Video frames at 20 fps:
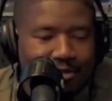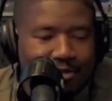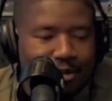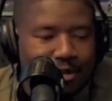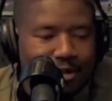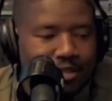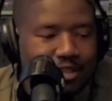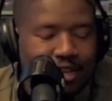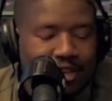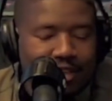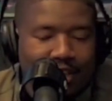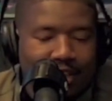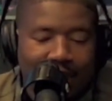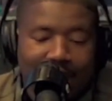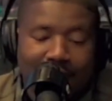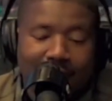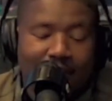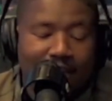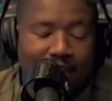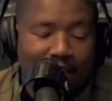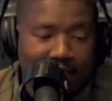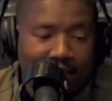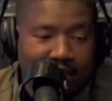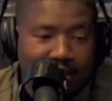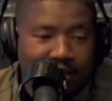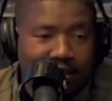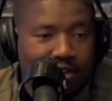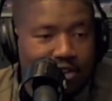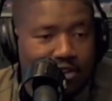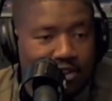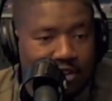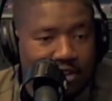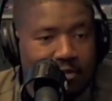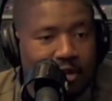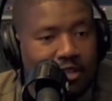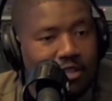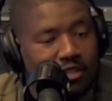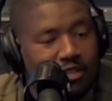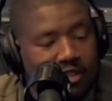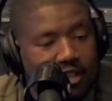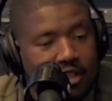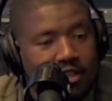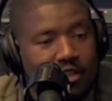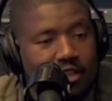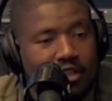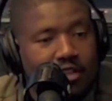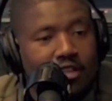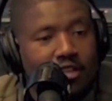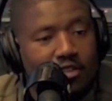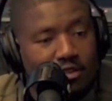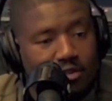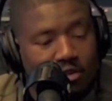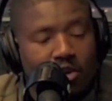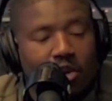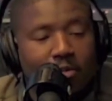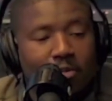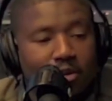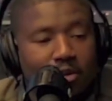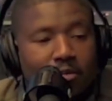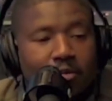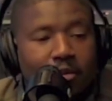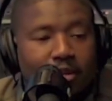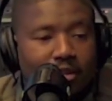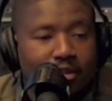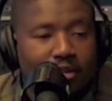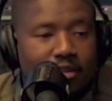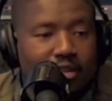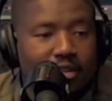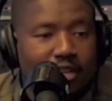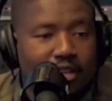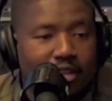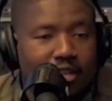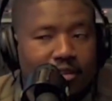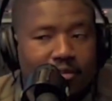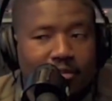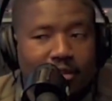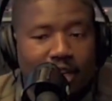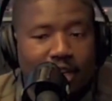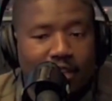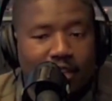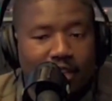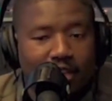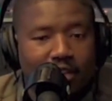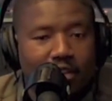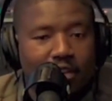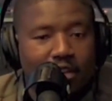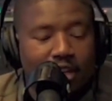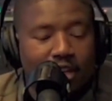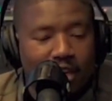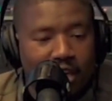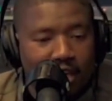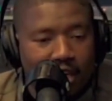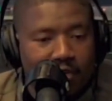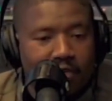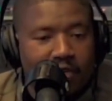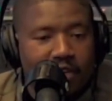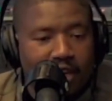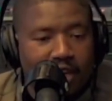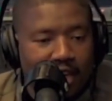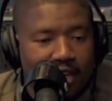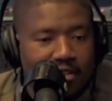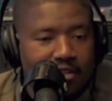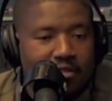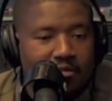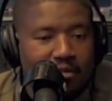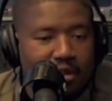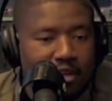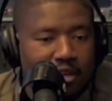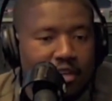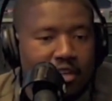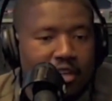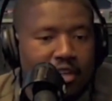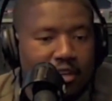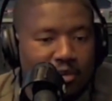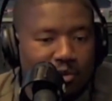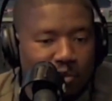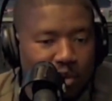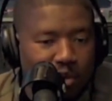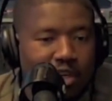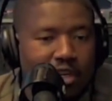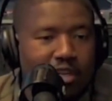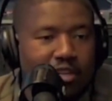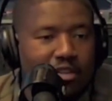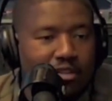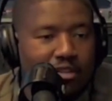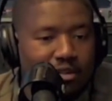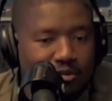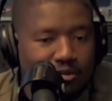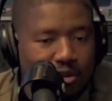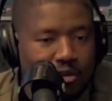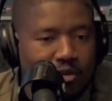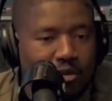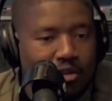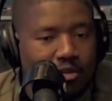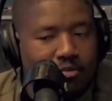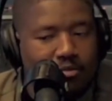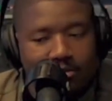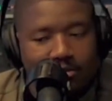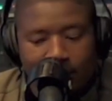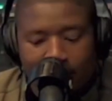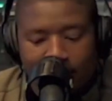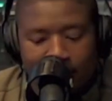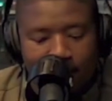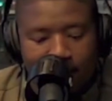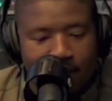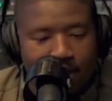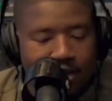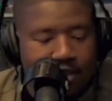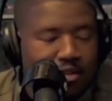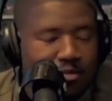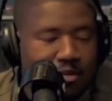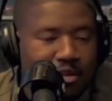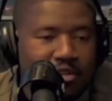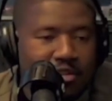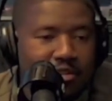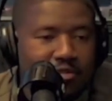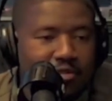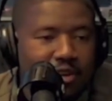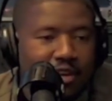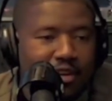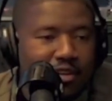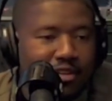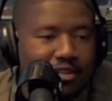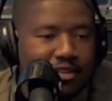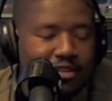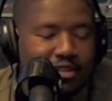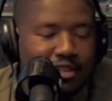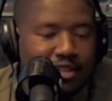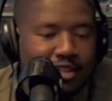He's put together. I didn't say he lacks the leadership. I just think he needs to grow up a little bit. And I think if he has the ability and the willingness to grow up, he's going to be just fine.